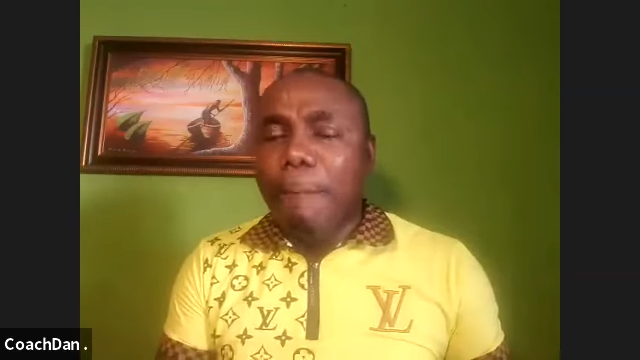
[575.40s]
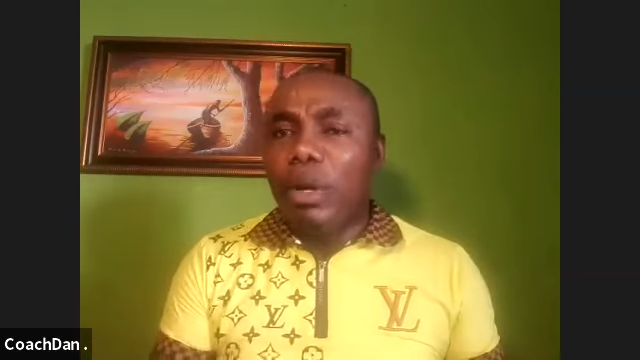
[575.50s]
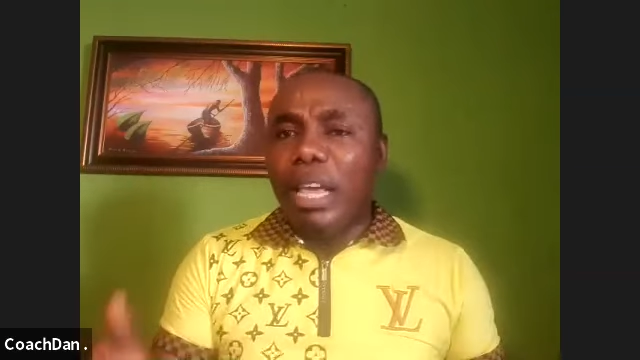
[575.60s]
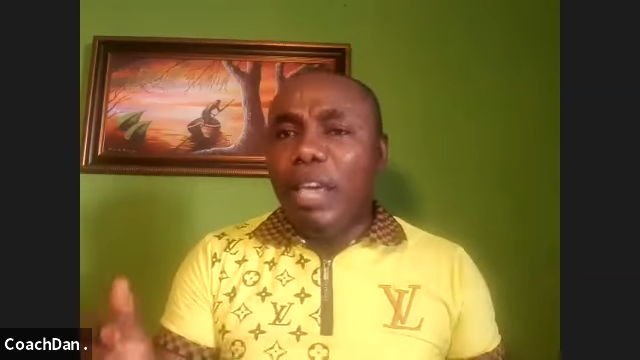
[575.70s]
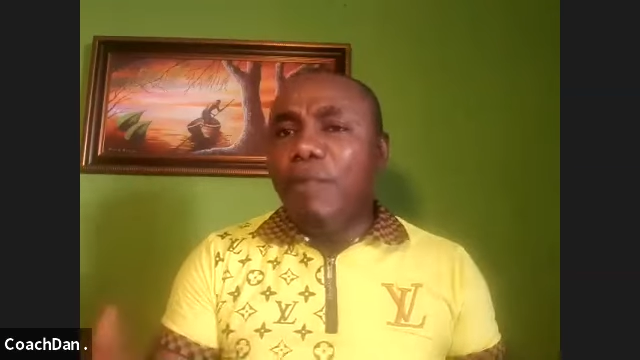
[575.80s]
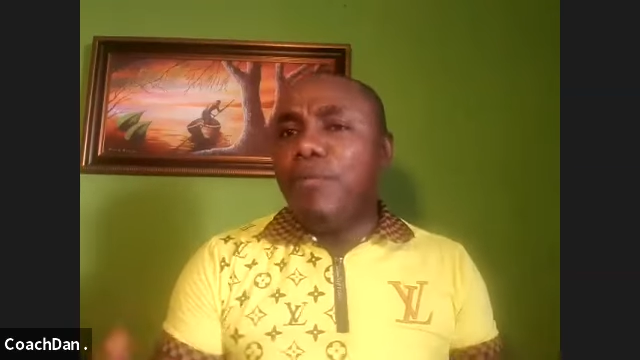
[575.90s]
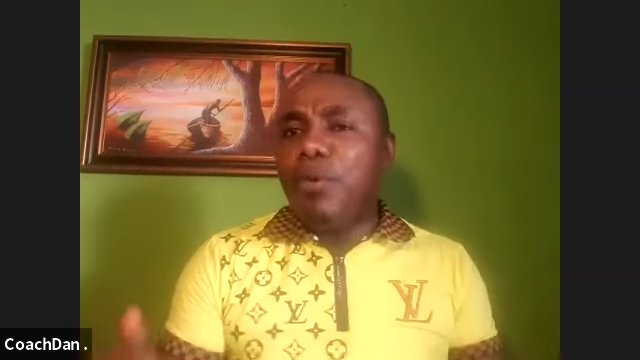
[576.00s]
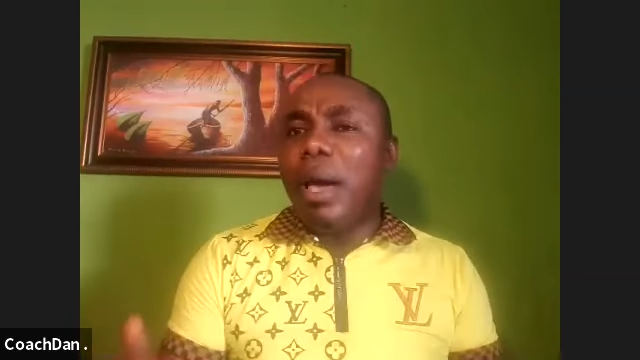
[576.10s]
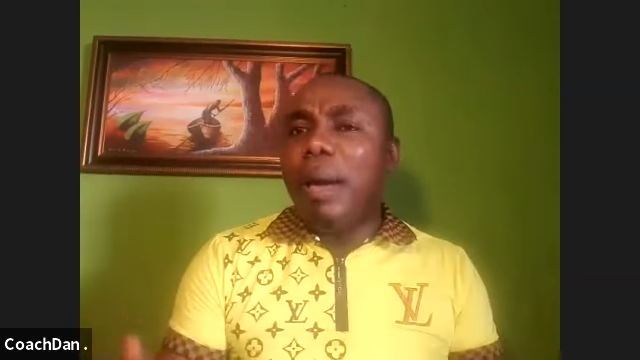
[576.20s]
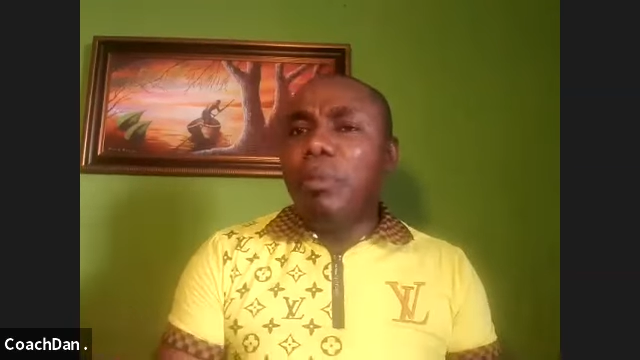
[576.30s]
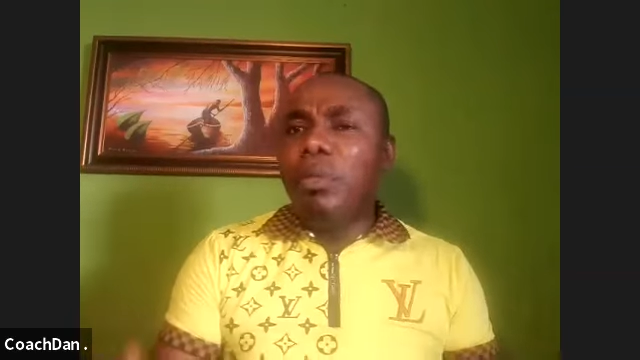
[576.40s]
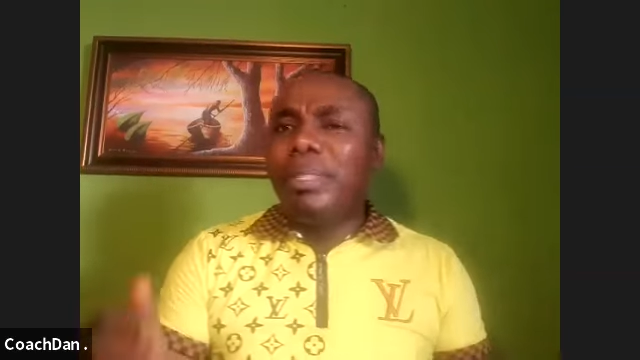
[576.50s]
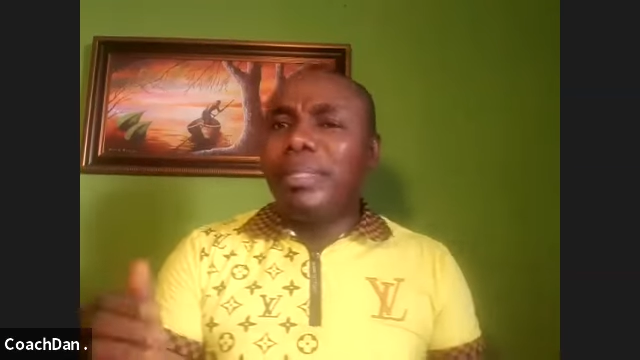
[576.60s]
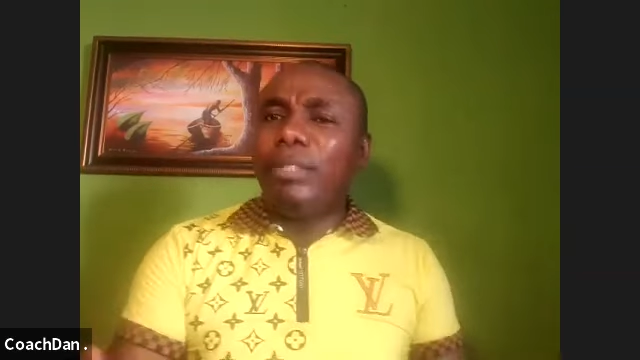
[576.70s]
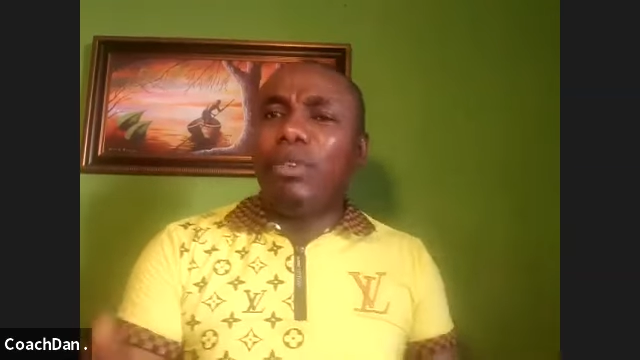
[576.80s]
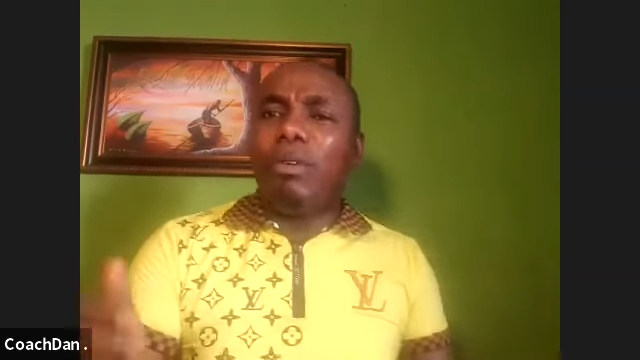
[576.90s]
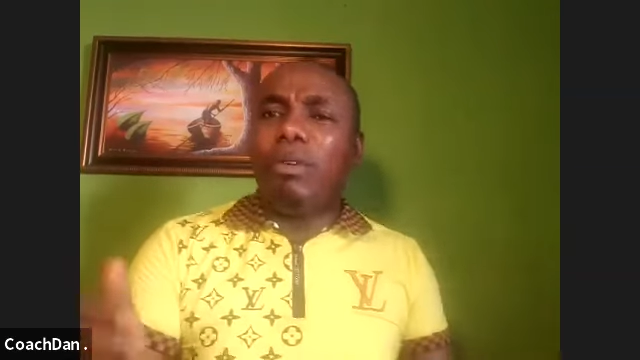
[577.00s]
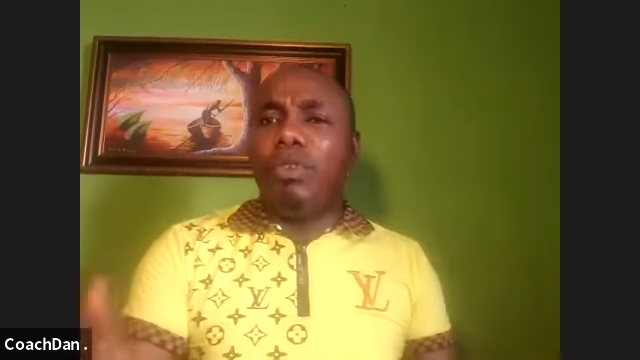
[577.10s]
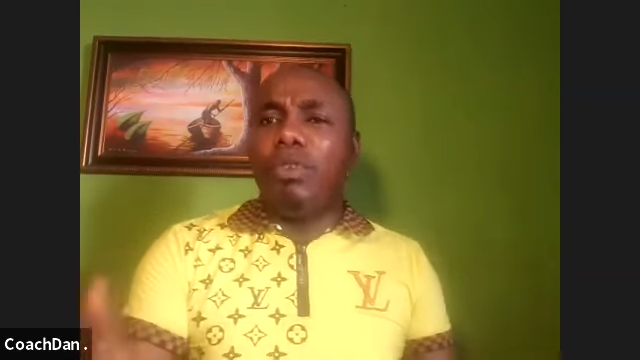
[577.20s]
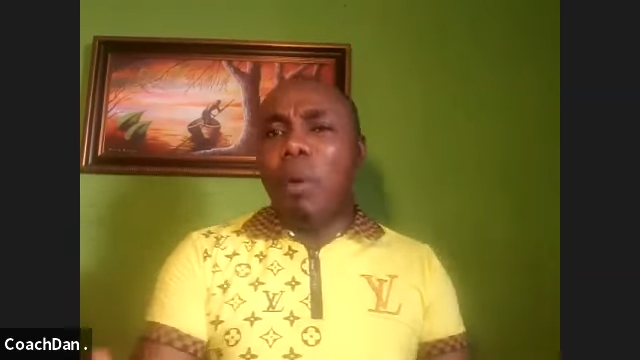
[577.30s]
But if you are able to set your
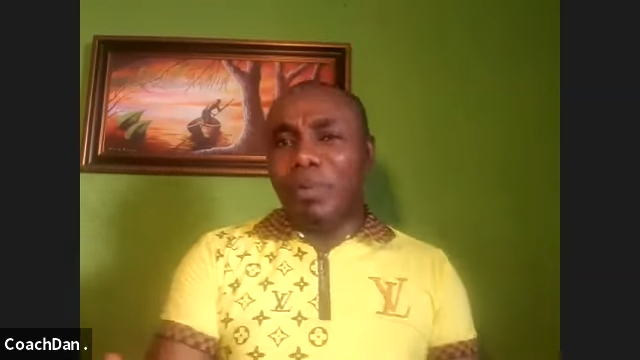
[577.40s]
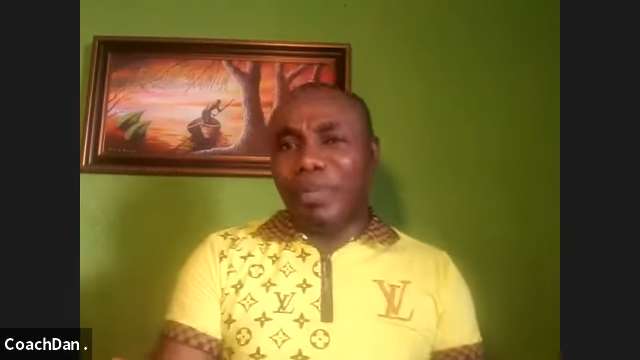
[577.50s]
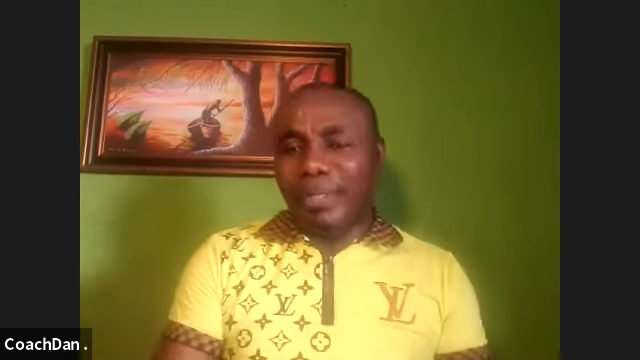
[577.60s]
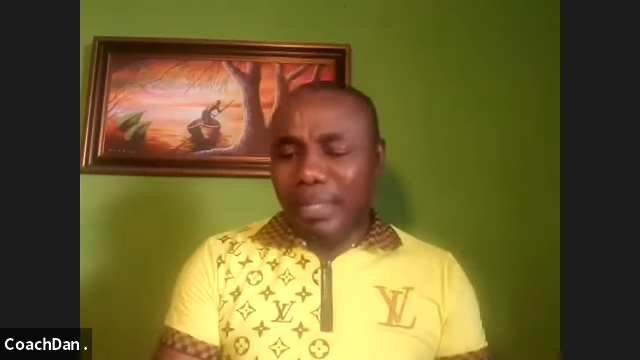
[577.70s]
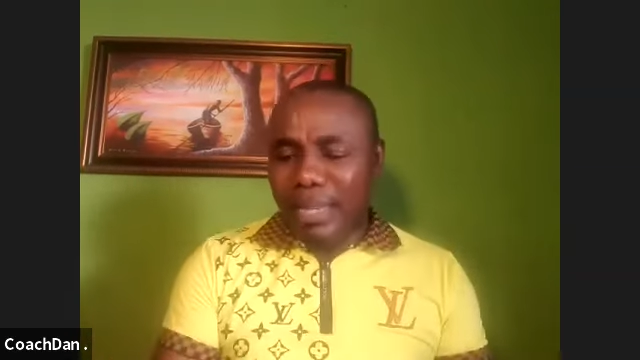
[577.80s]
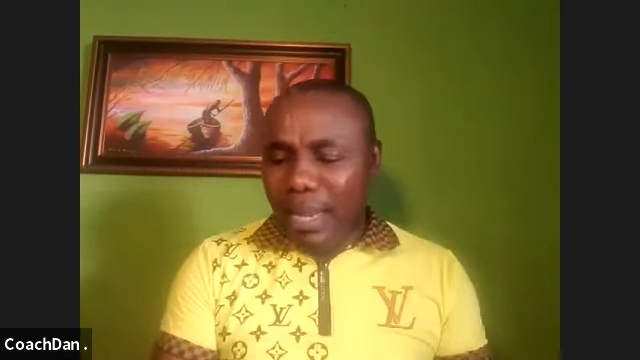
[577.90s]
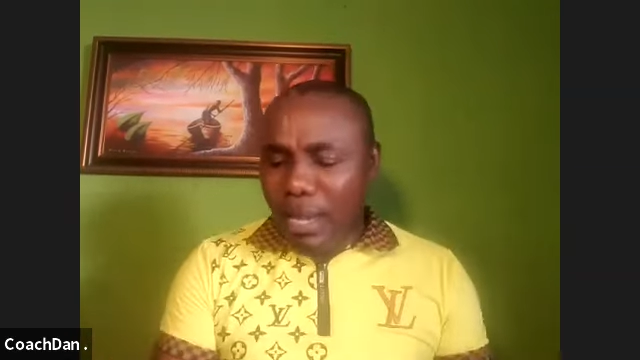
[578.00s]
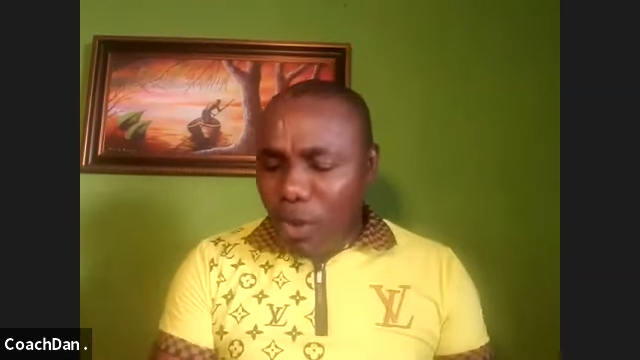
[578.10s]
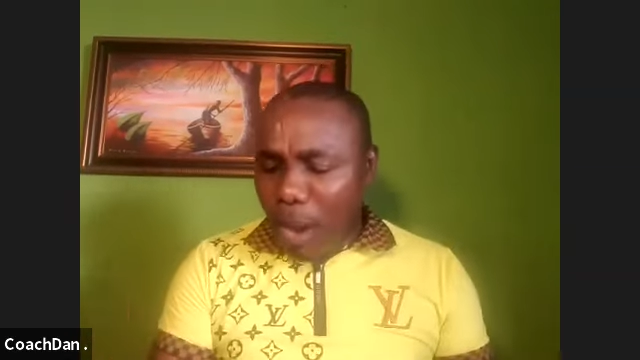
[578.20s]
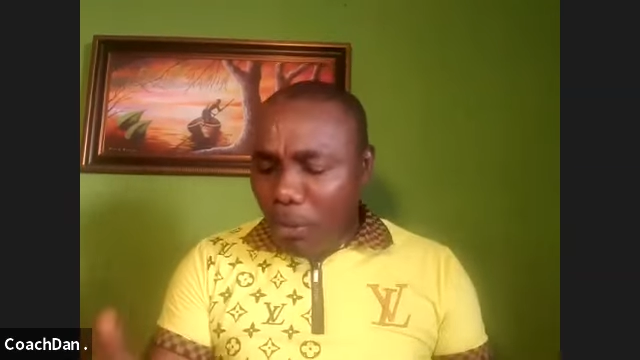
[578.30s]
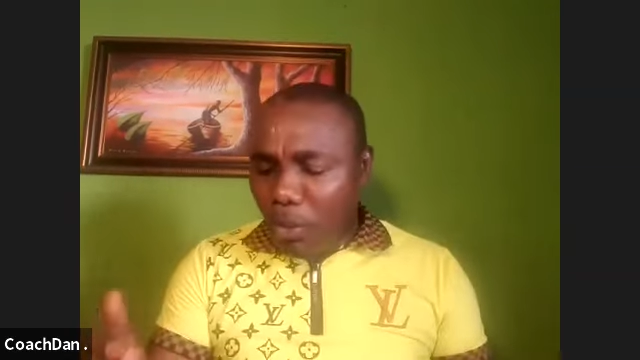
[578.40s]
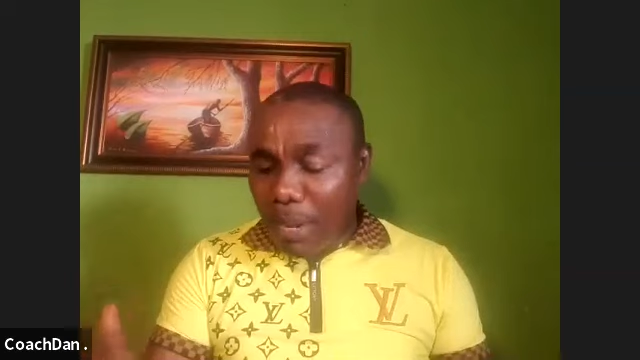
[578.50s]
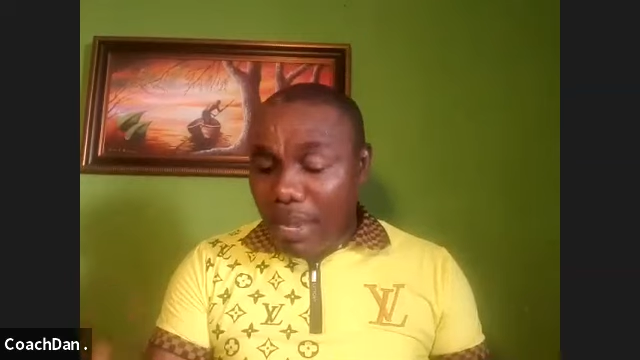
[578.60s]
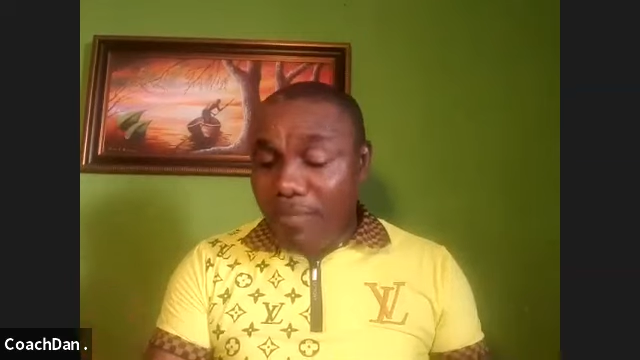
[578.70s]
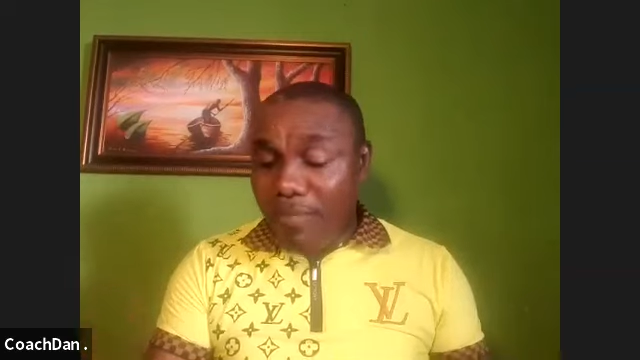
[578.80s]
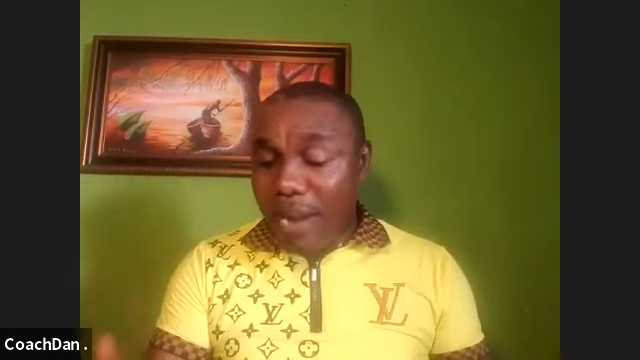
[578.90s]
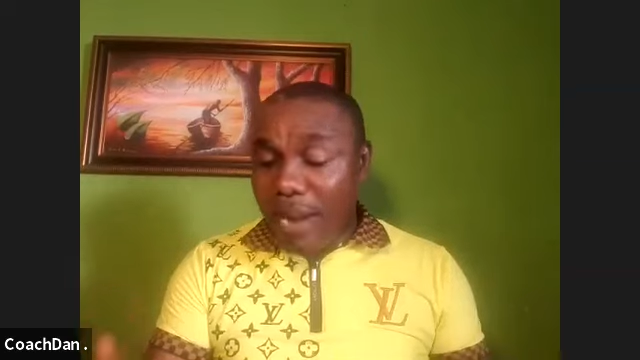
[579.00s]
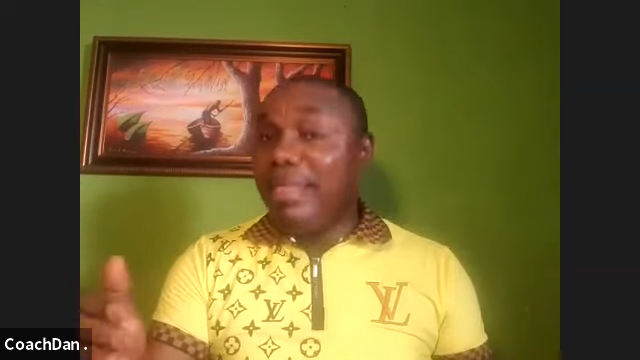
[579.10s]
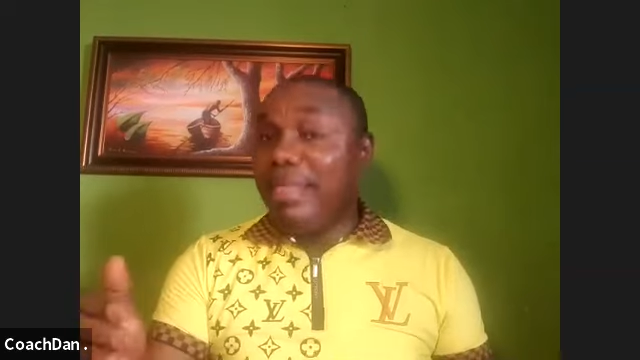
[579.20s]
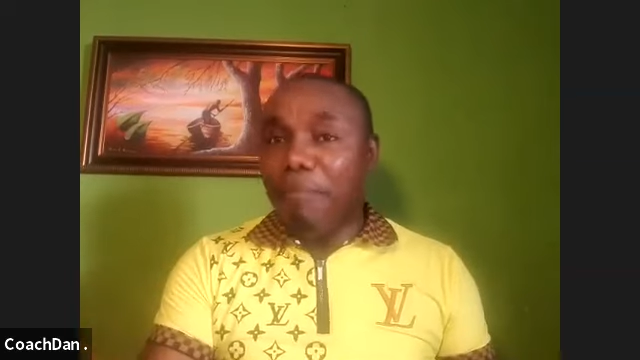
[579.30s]
goals, you're able to make it very
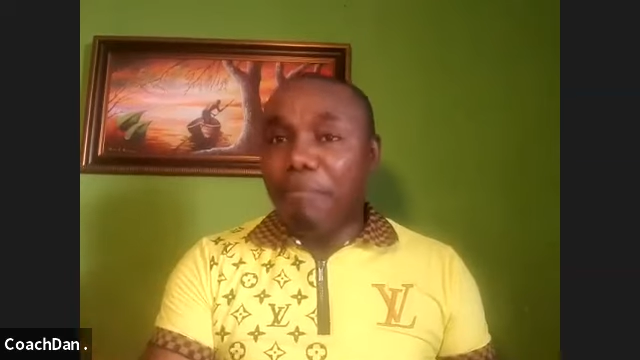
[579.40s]
clear,